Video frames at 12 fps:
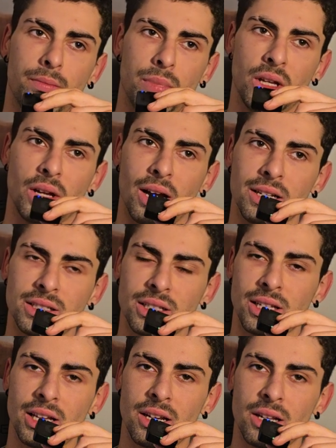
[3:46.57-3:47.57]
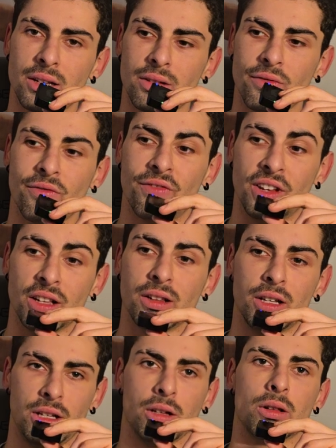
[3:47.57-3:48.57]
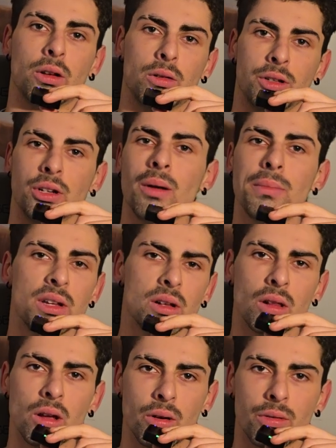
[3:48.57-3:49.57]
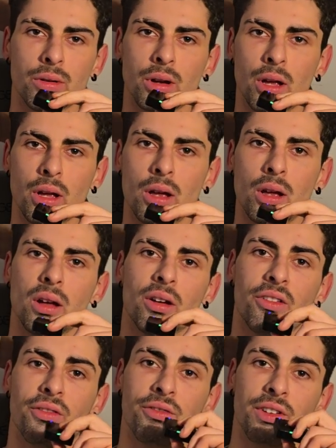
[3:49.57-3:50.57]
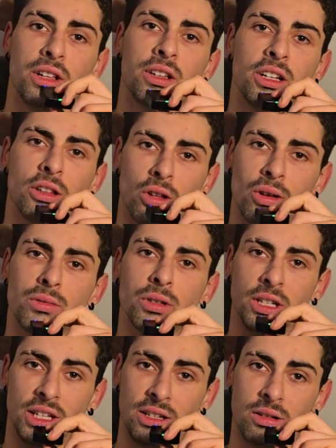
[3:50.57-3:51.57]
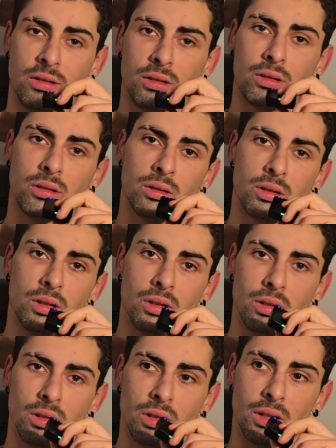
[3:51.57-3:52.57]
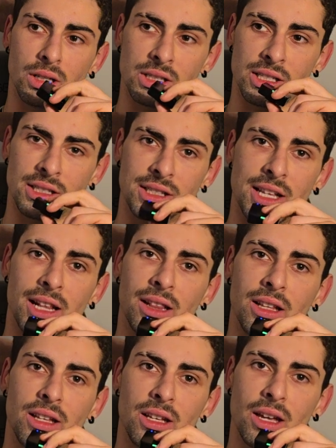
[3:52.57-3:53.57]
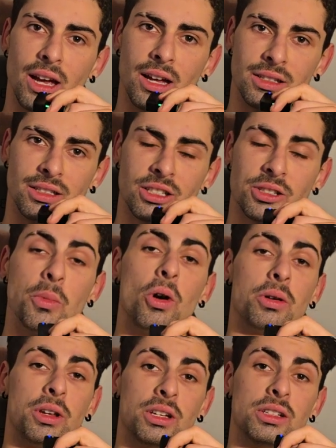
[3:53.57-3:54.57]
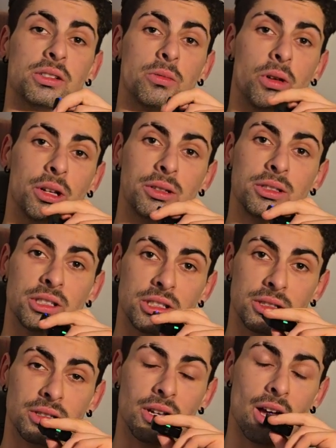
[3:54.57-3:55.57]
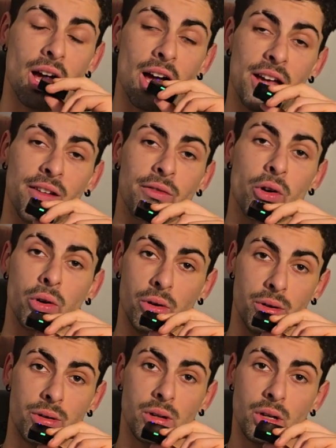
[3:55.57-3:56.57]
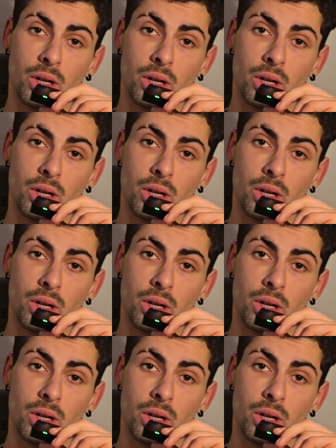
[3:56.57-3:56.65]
Being isolated, feeling lonely, not being alone, feeling lonely is as deadly as smoking, is what I've heard.